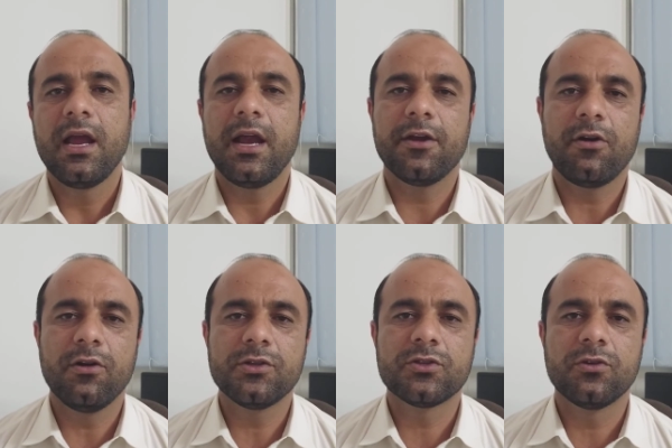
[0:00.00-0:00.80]
and
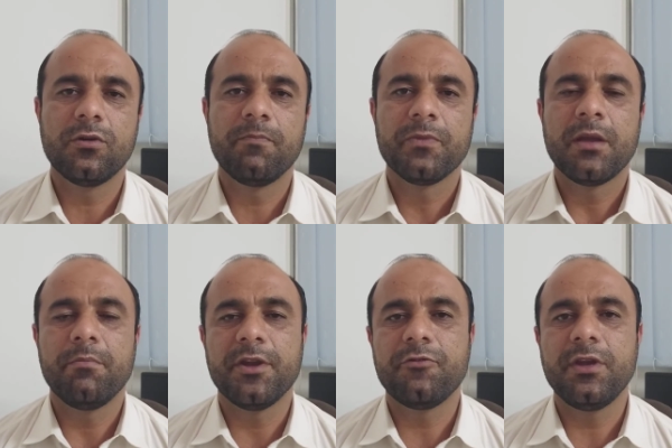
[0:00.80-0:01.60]
also
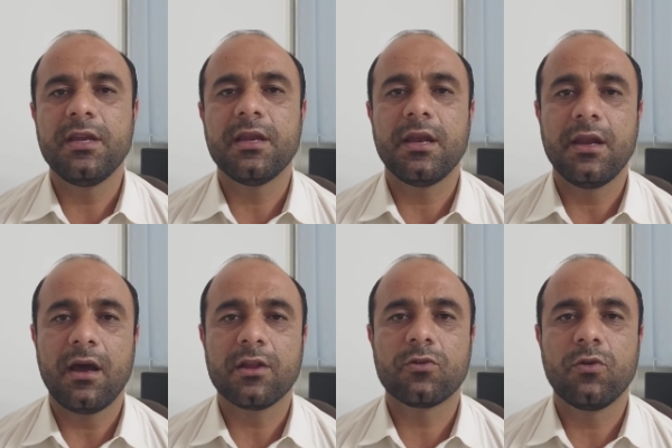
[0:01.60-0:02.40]
between
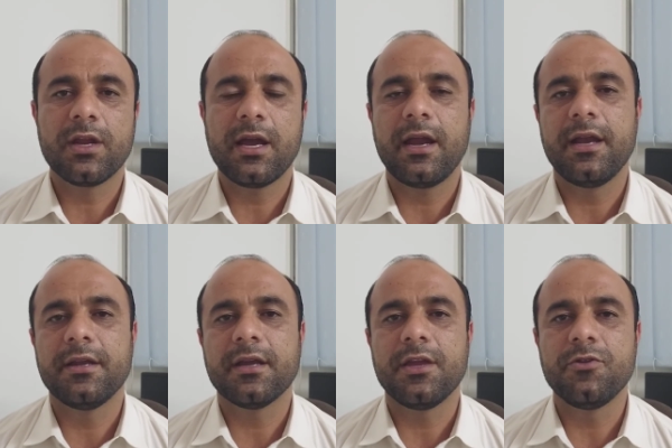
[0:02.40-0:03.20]
North Korea
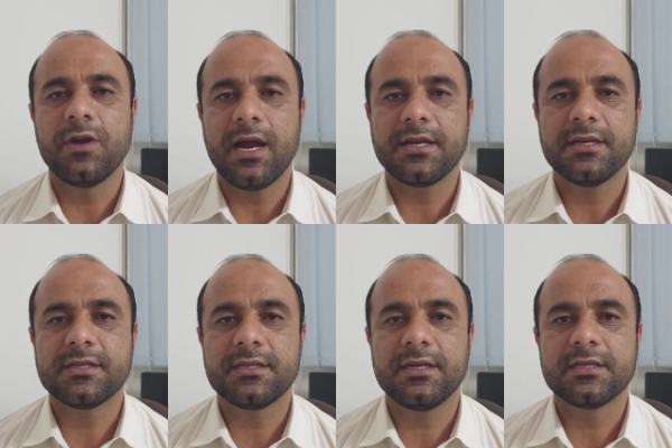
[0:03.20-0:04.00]
and United
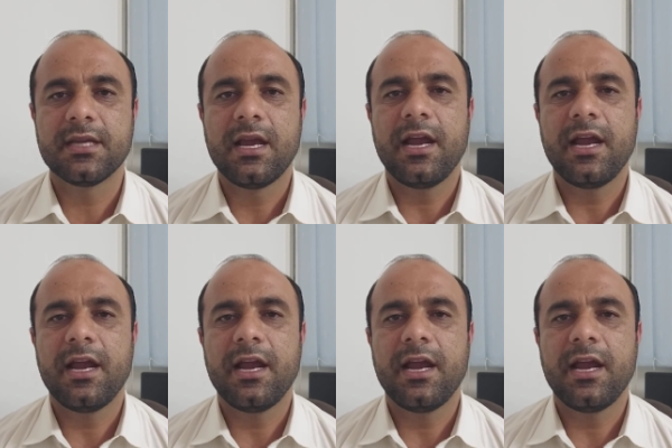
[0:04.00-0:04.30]
States.